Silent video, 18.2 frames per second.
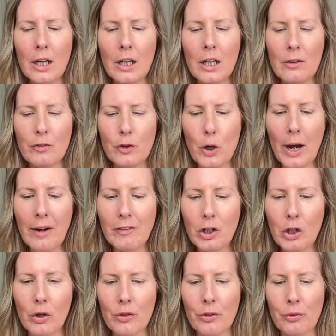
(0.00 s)
If you
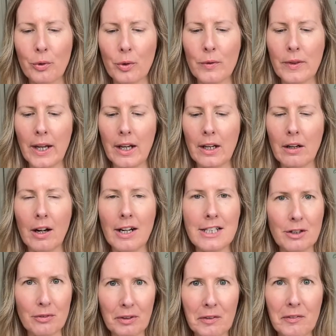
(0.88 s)
haven't gone through that, I
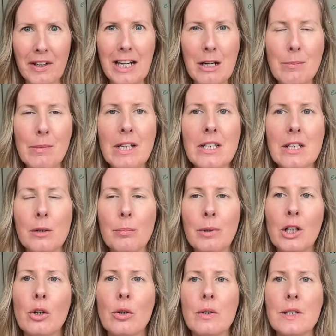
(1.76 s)
definitely recommend it
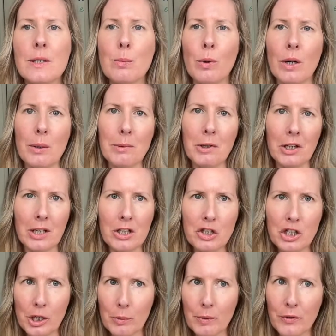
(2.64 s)
because what I'm going to
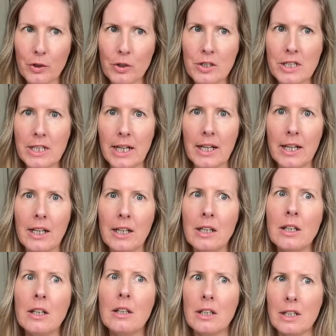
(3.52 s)
share with you
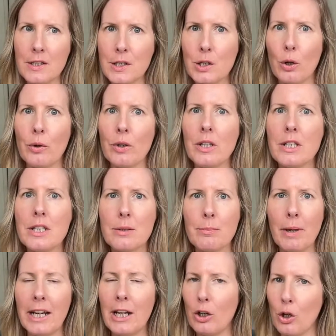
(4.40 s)
today is going to
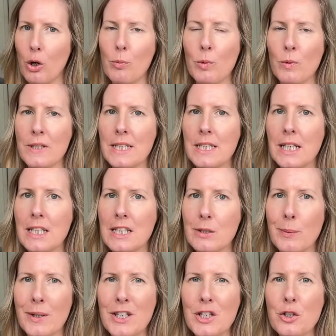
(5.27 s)
make a lot more
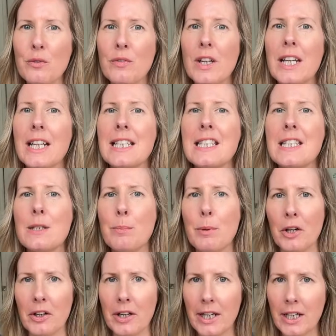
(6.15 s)
sense once you've
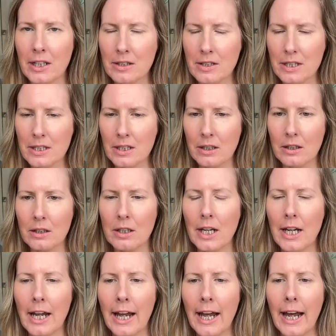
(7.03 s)
experienced
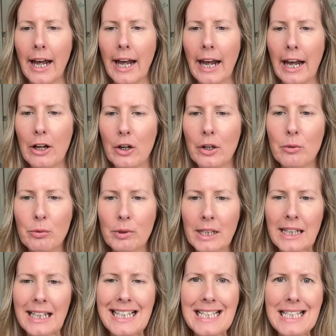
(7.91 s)
it. And I
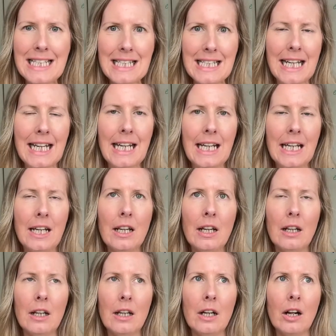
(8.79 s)
really
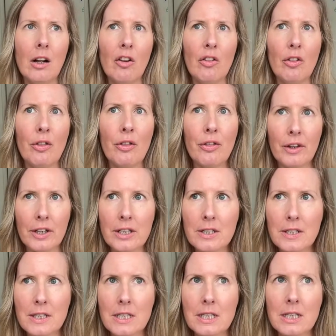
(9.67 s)
see
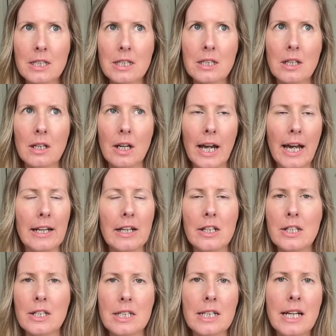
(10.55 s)
this, and
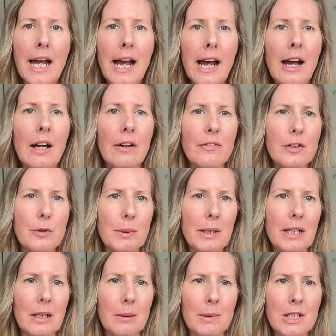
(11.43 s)
it doesn't have to
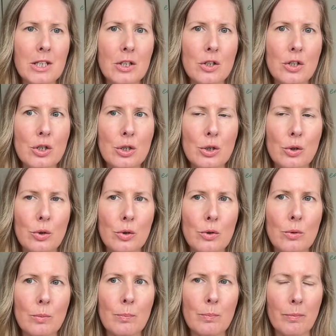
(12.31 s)
be limited
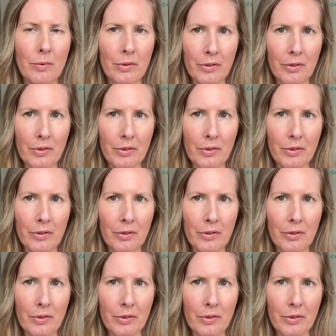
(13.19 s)
to